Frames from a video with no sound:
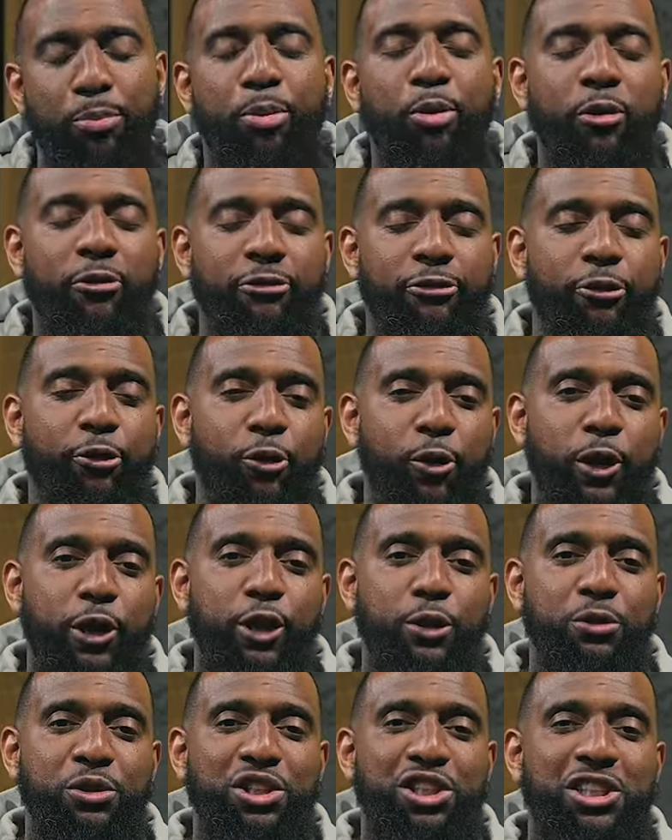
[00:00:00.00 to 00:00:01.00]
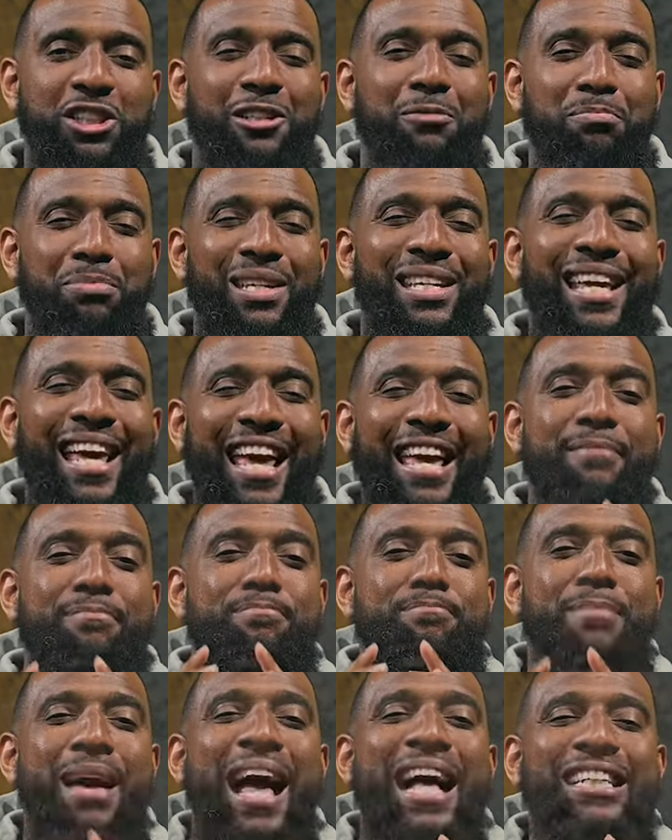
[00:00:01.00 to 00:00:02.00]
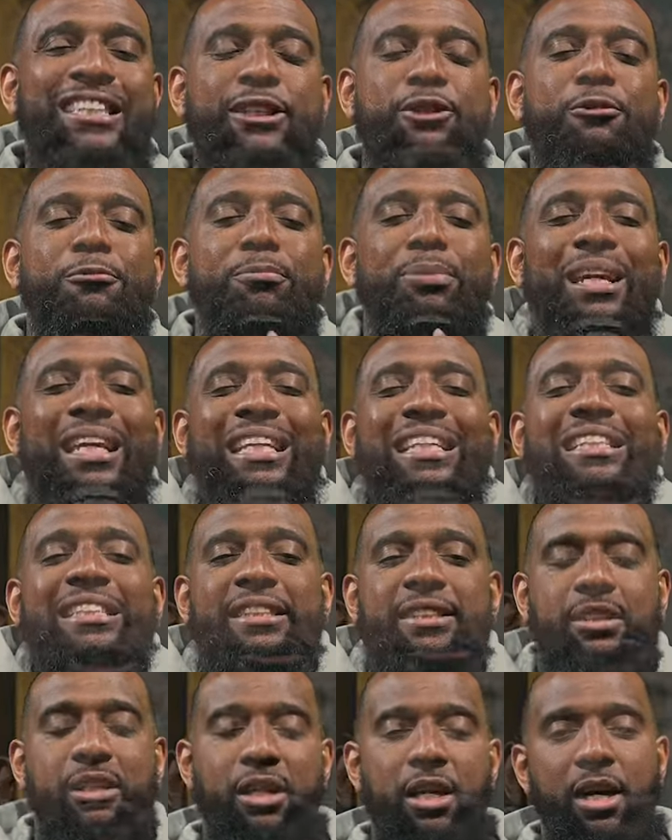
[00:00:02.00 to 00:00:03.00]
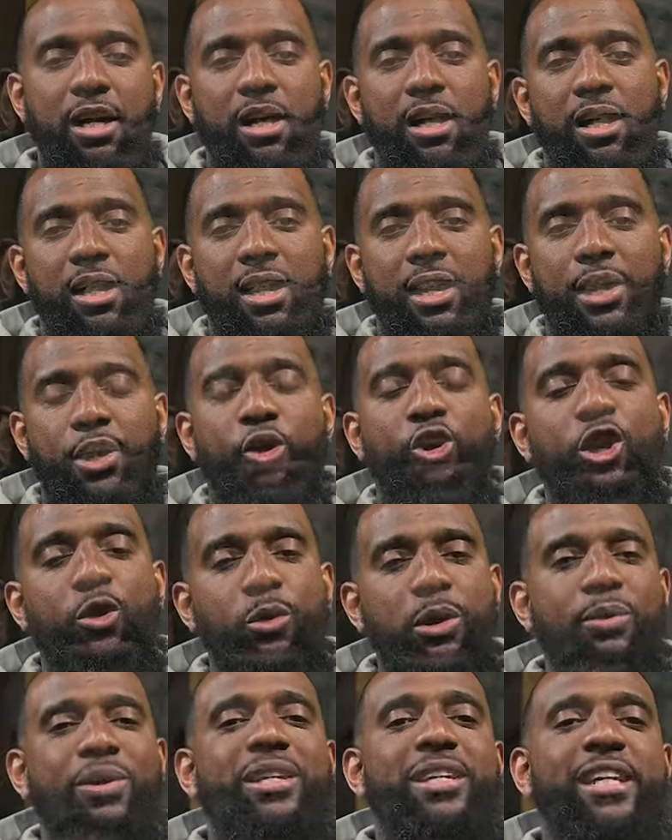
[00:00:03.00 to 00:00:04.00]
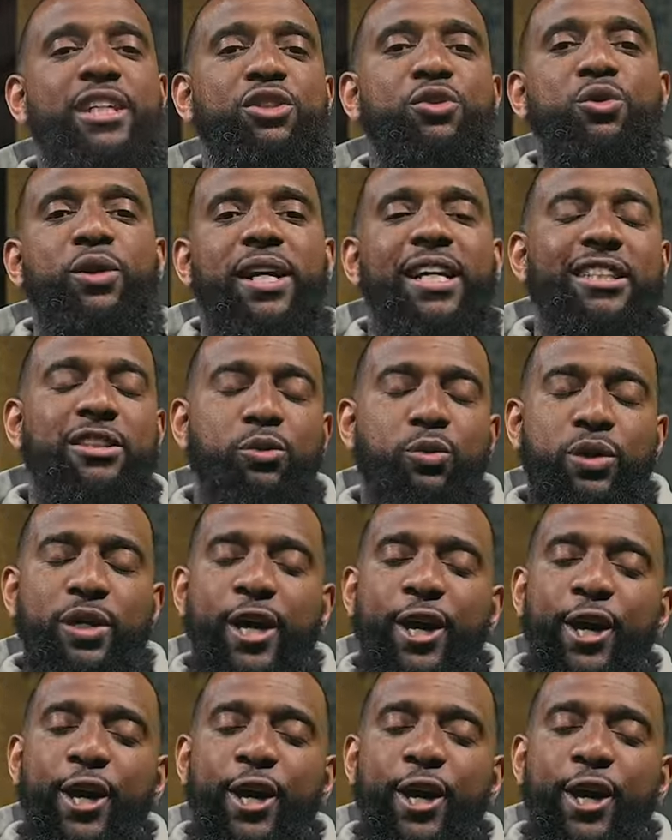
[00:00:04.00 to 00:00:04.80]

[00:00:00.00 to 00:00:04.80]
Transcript: portfolio should be a masterpiece. masterpiece and the only way we get you there is if we